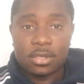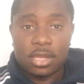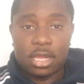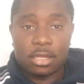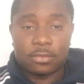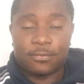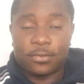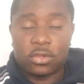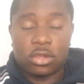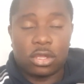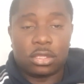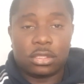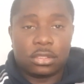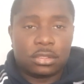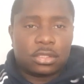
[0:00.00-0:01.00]
I've
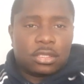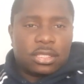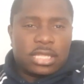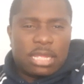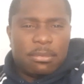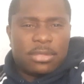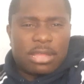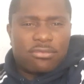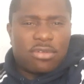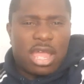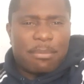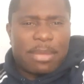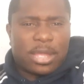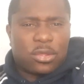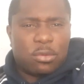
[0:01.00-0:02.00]
forgotten the name of that
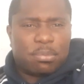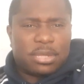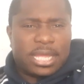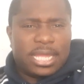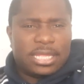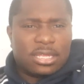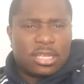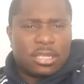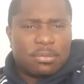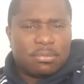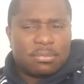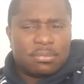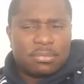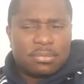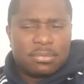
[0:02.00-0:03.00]
right back who played
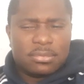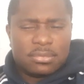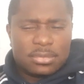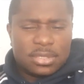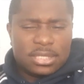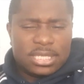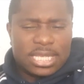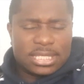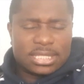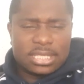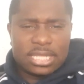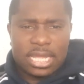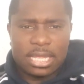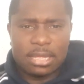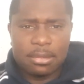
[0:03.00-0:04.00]

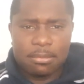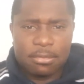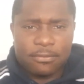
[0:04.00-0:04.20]
yesterday.